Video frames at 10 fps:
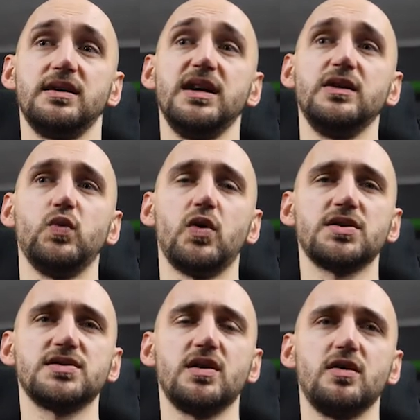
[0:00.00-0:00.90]
It works
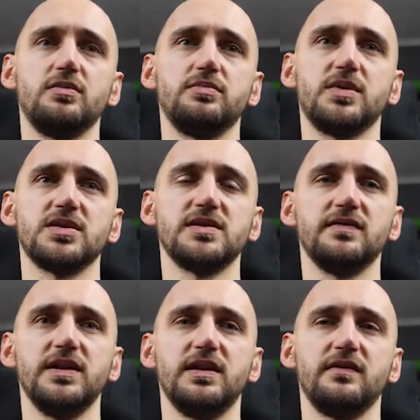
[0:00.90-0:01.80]
though, because the
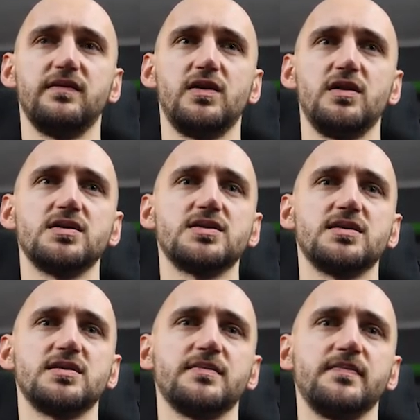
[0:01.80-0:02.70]
villain folds.